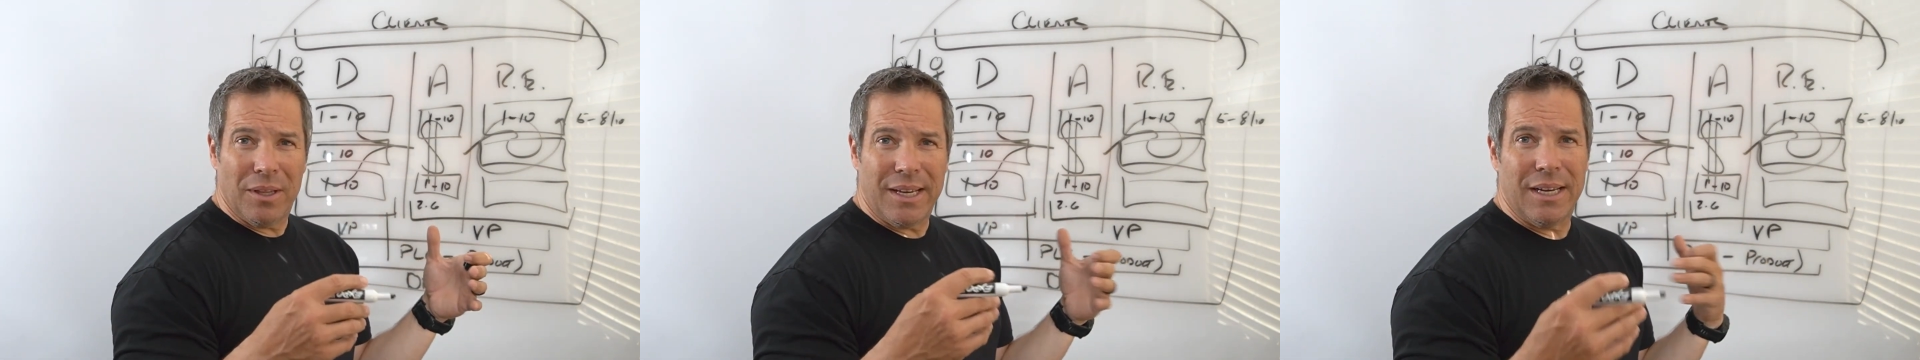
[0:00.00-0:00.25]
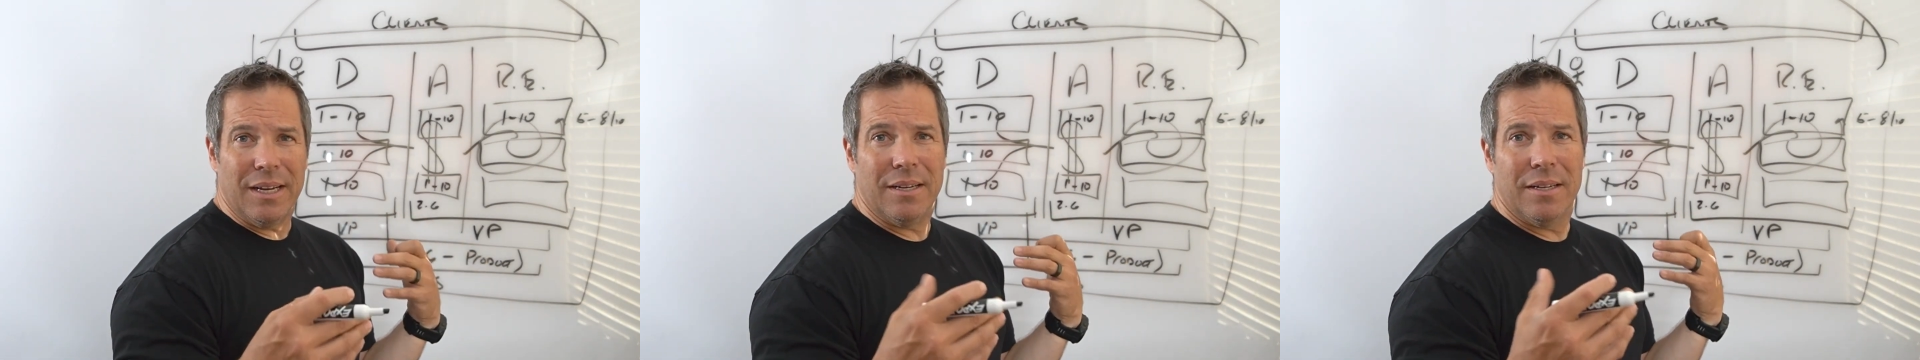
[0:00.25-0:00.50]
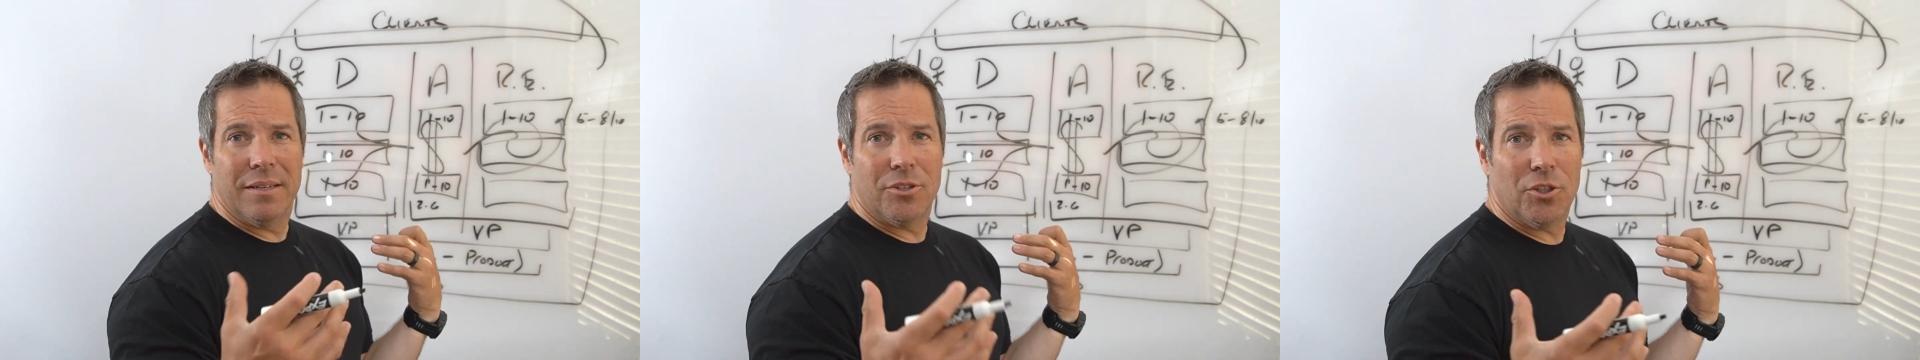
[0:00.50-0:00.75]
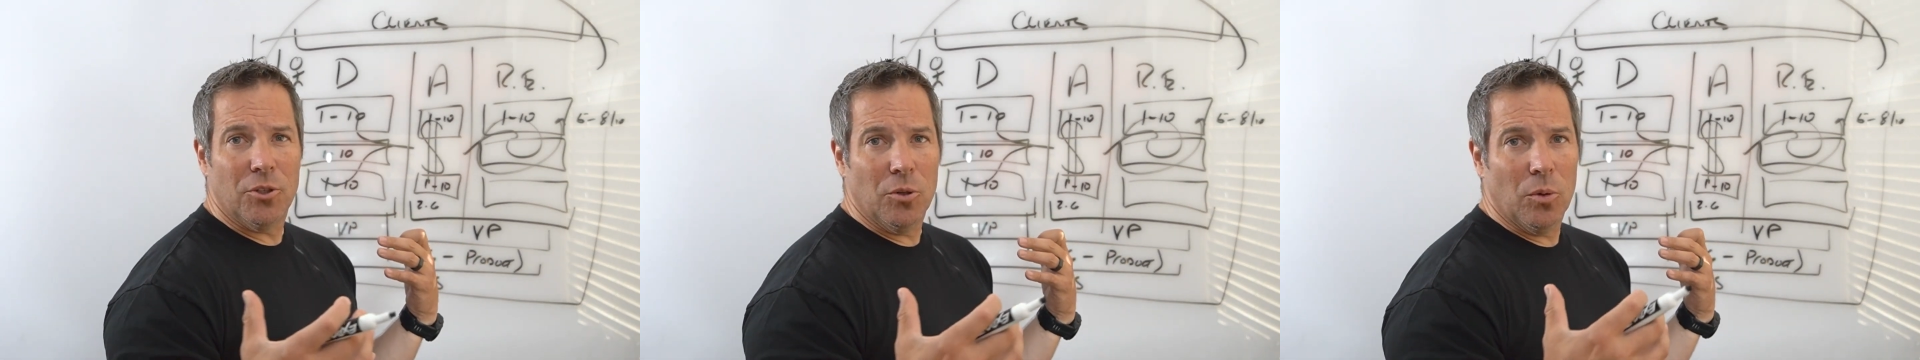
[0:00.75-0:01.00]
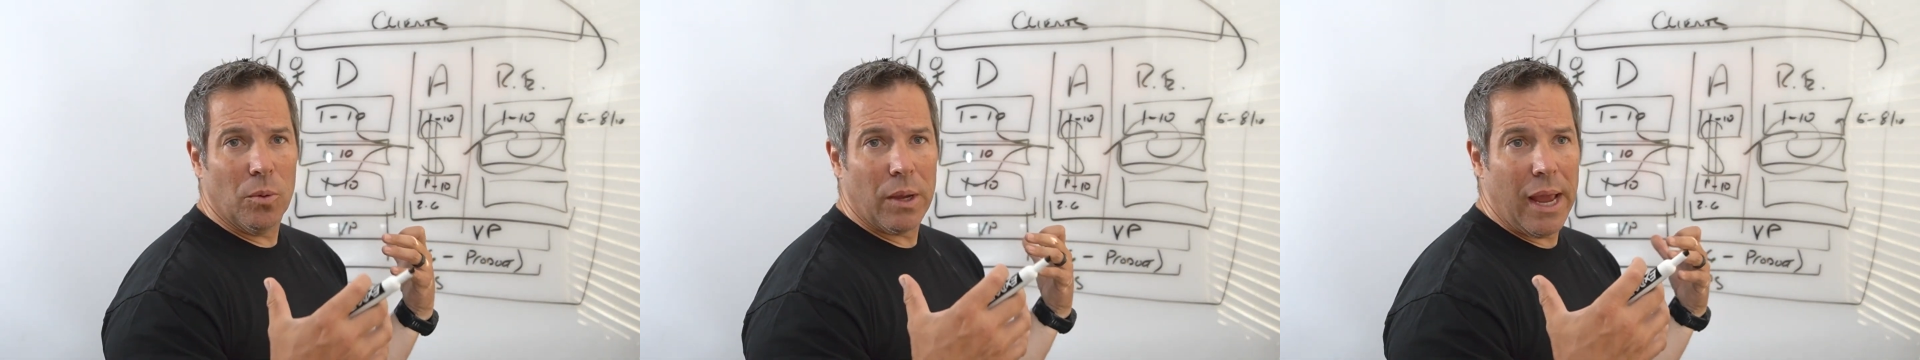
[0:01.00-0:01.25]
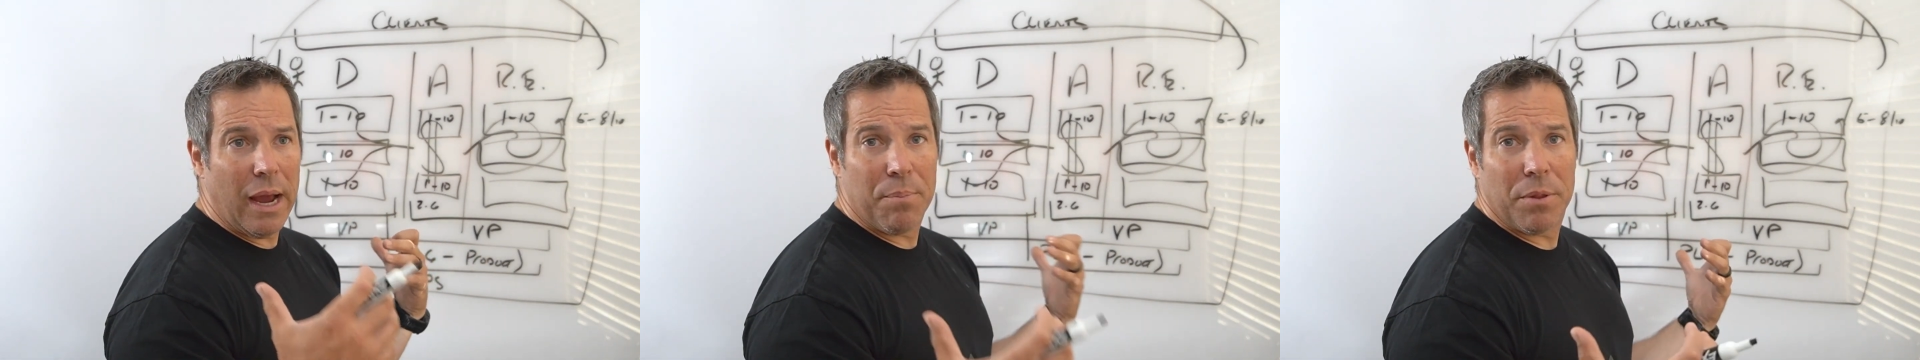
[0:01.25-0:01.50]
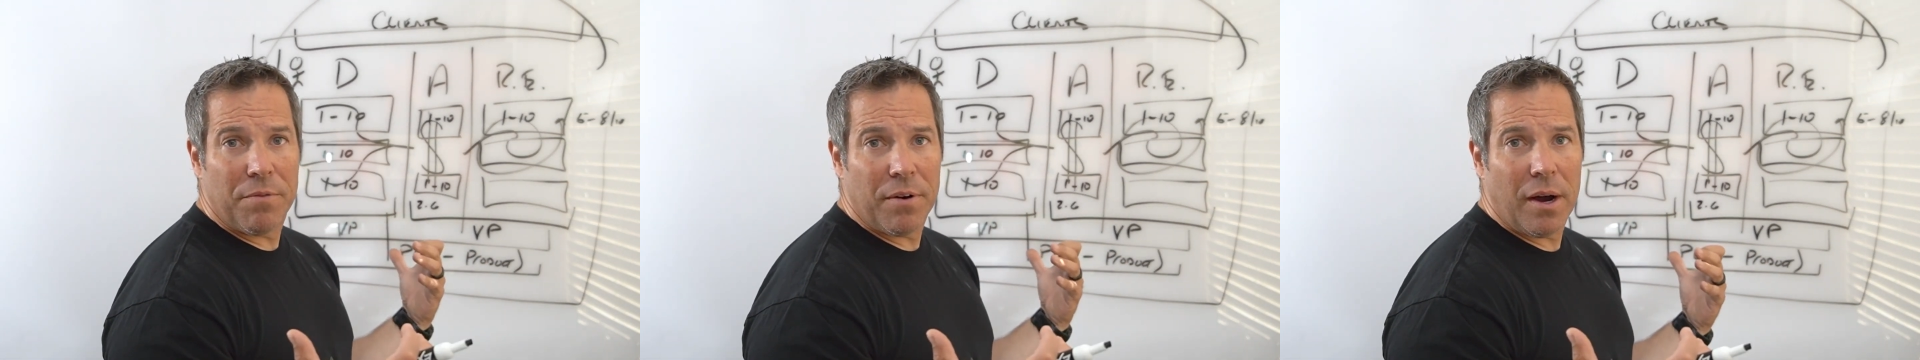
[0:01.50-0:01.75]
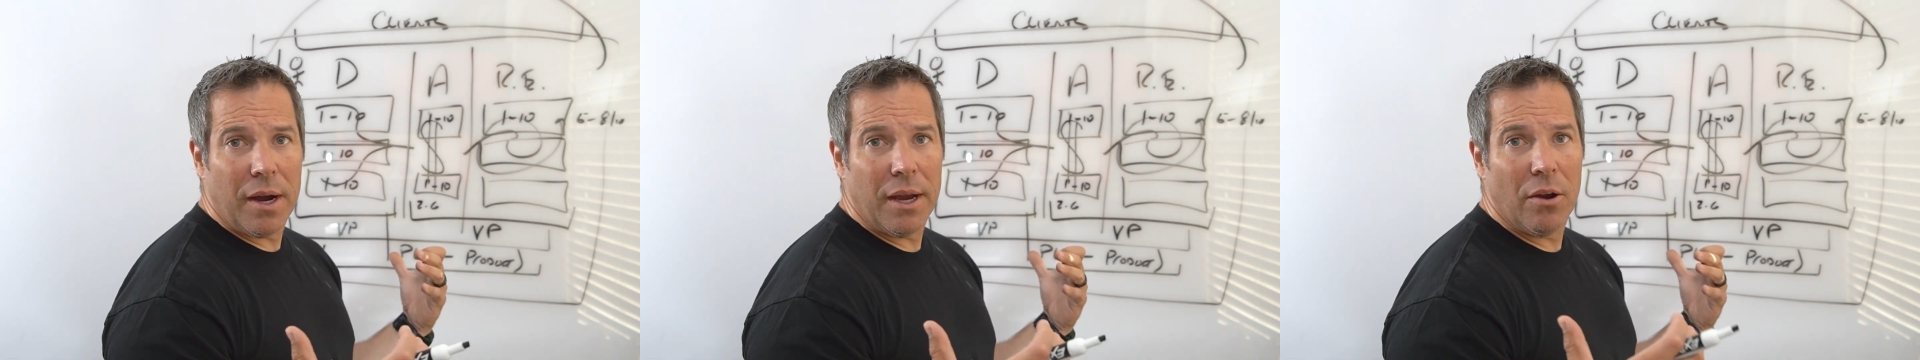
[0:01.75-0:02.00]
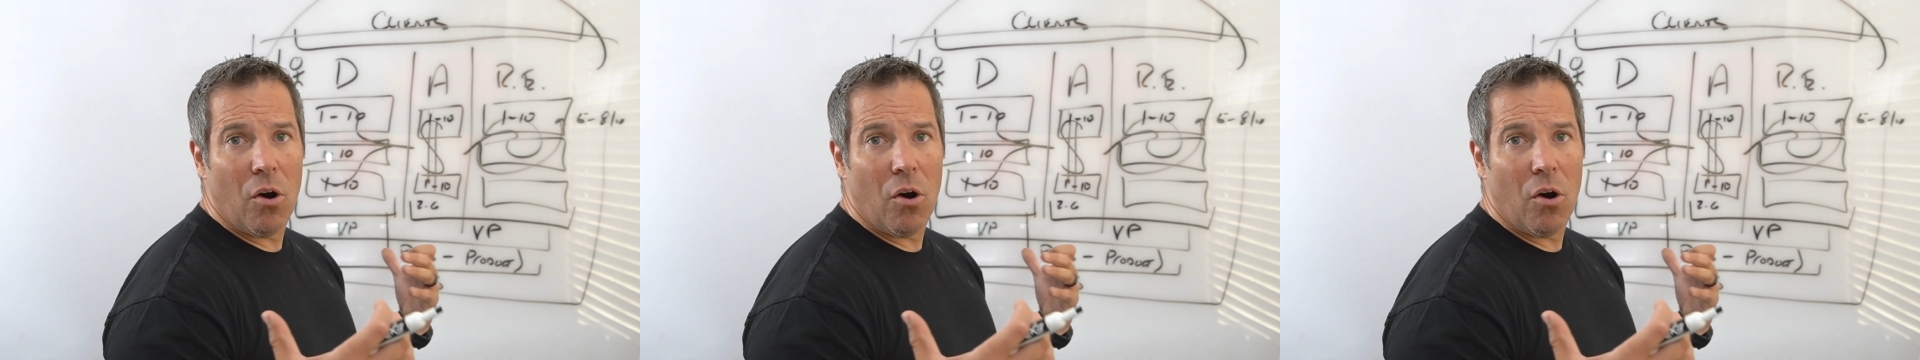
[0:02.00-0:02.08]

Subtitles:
in to amplify,